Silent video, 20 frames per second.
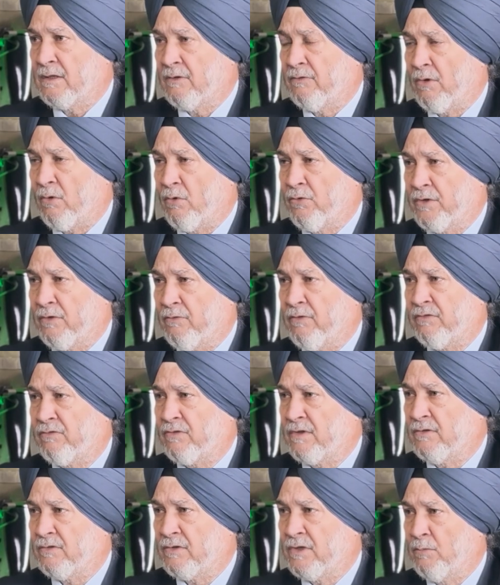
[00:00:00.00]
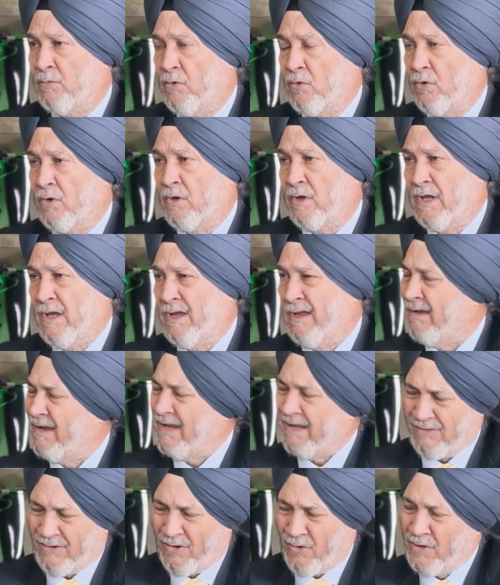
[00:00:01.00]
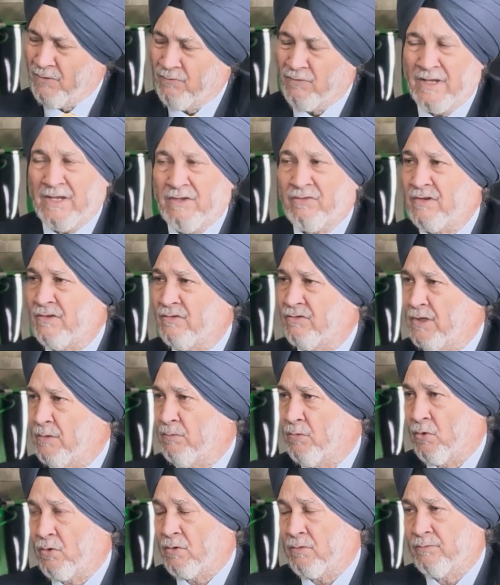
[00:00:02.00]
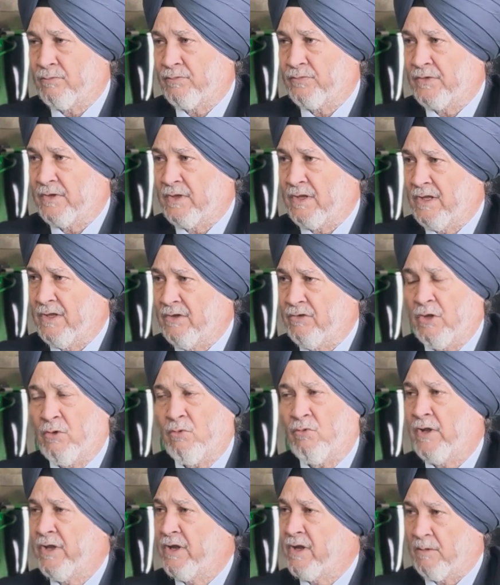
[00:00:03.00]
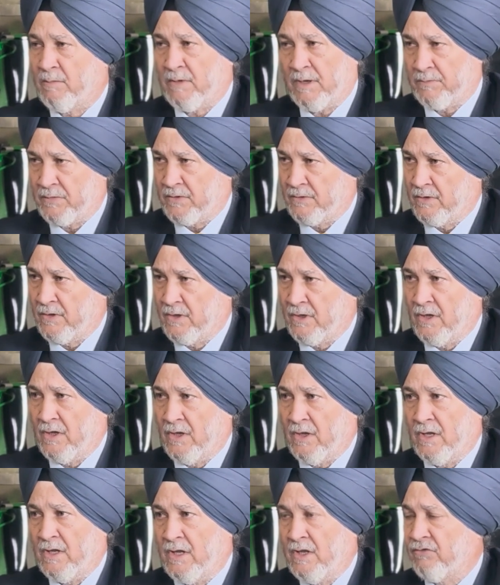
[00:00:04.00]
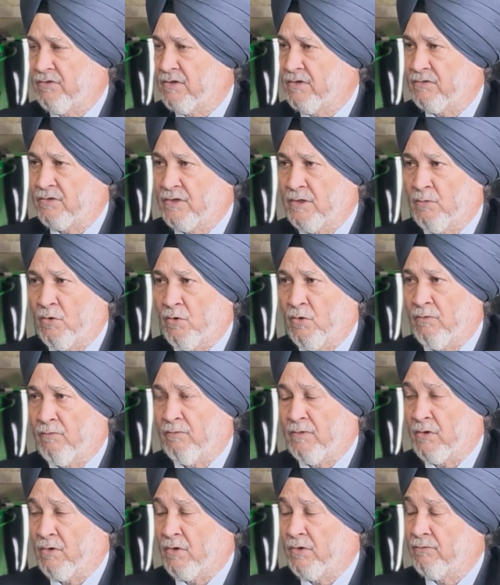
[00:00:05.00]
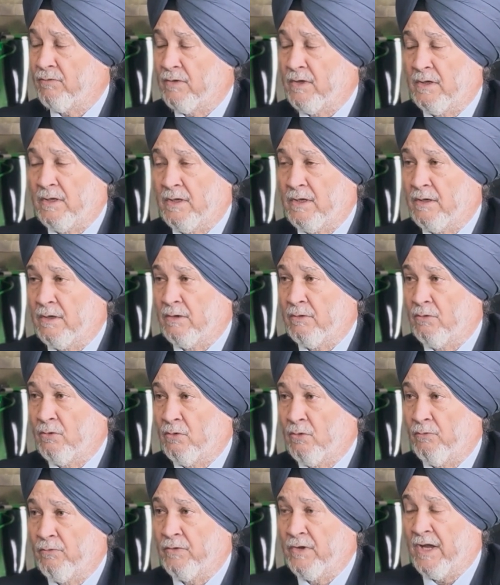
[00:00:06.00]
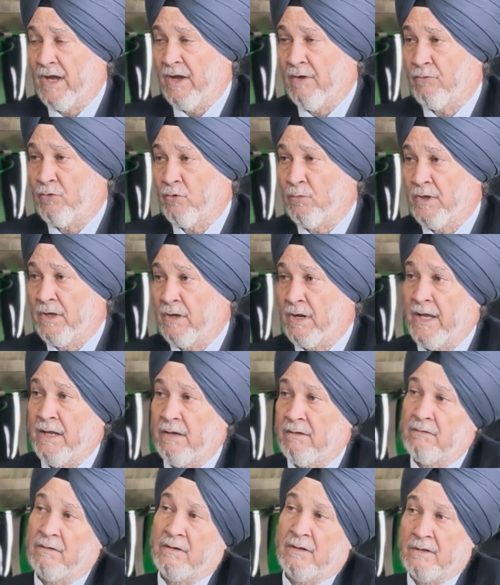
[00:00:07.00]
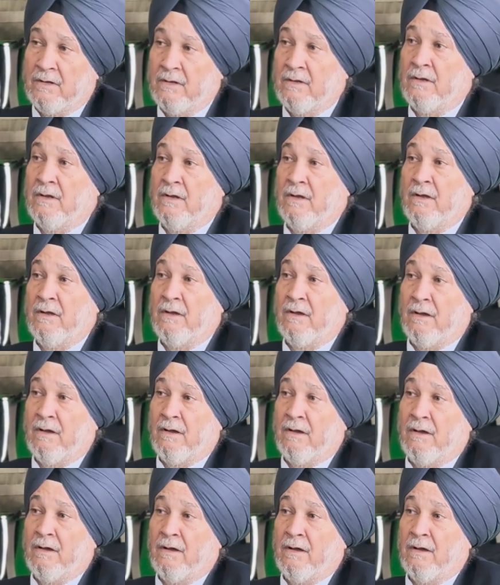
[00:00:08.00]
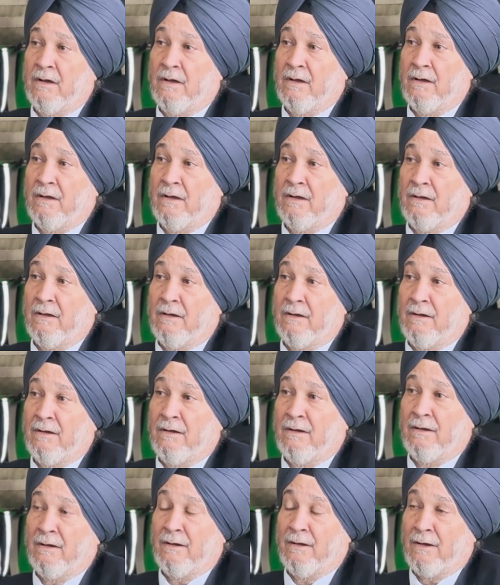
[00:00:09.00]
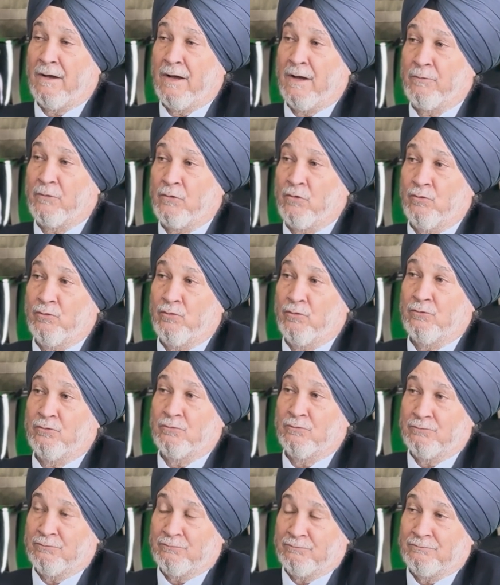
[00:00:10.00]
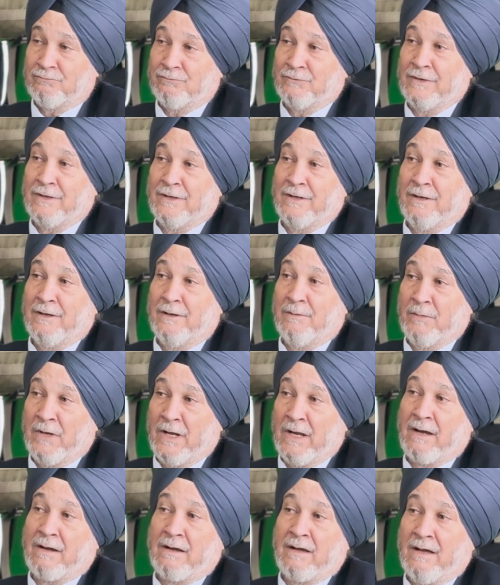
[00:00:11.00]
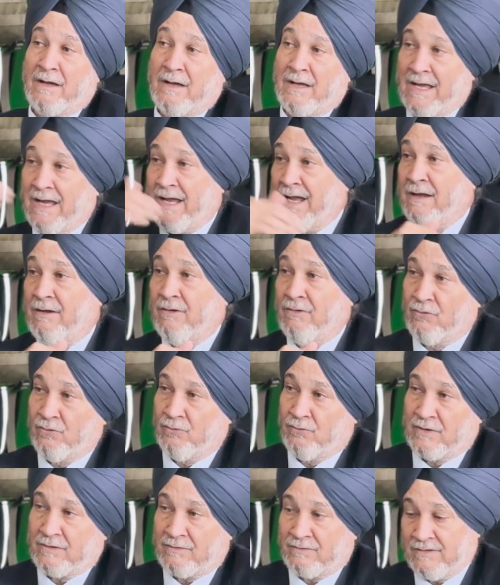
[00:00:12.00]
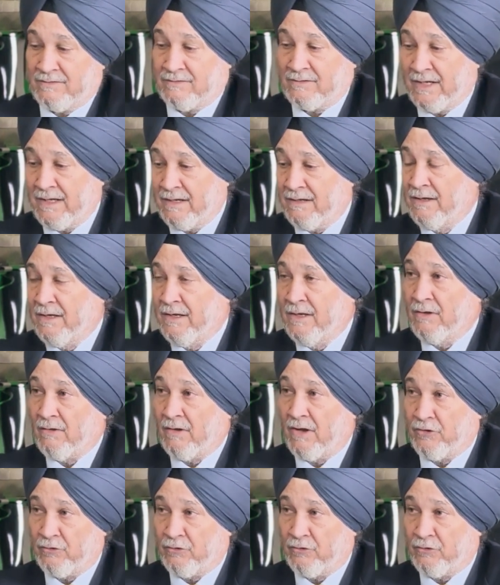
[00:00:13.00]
on the Western Seaboard, now even Eastern Seaboard is equally come up. Eastern Seaboard, because we have to be right up to the Malacca and towards this side. Our